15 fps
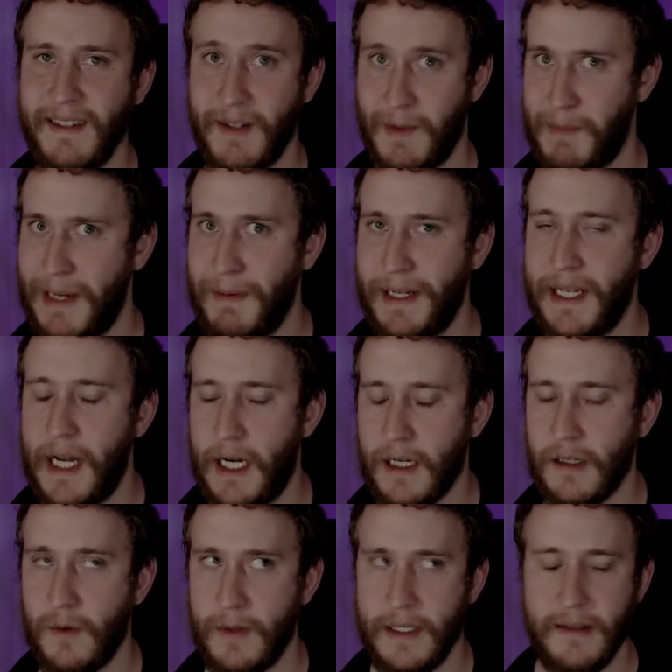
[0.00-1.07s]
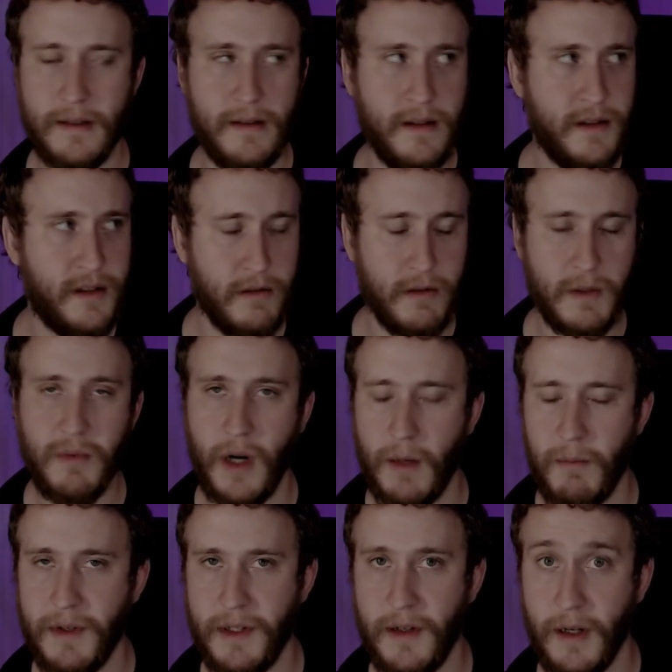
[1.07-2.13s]
or maybe not coincidence, it was
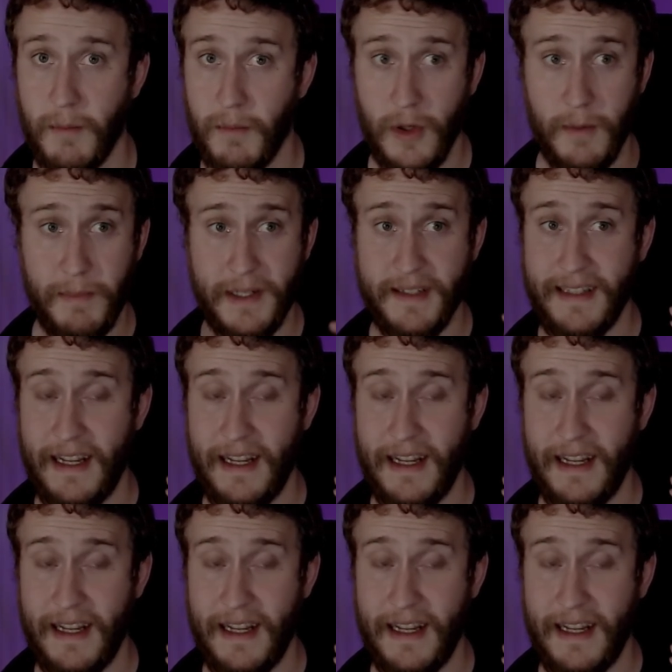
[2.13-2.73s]
probably done on purpose,